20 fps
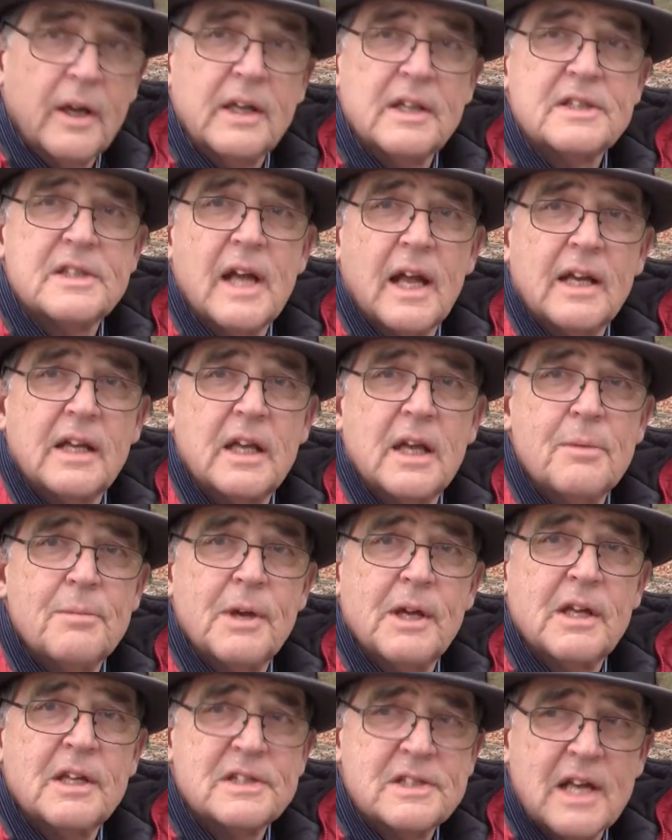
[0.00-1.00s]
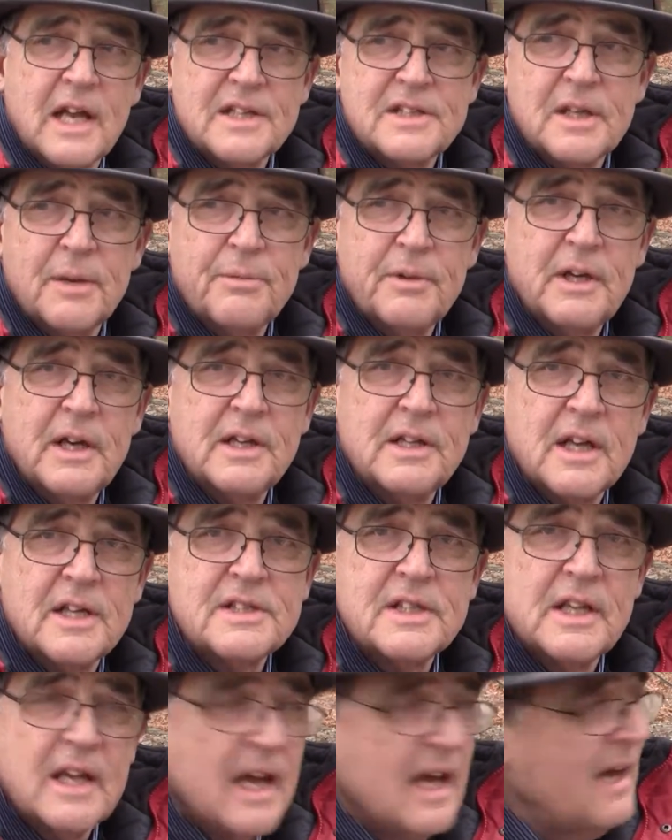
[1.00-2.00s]
It's not a gimmick. It's not something that
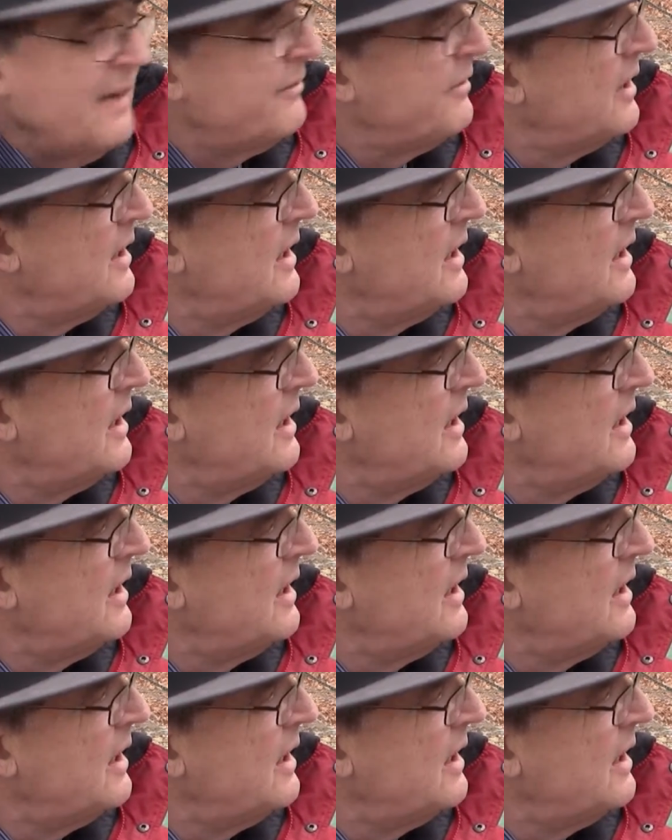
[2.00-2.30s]
doesn't have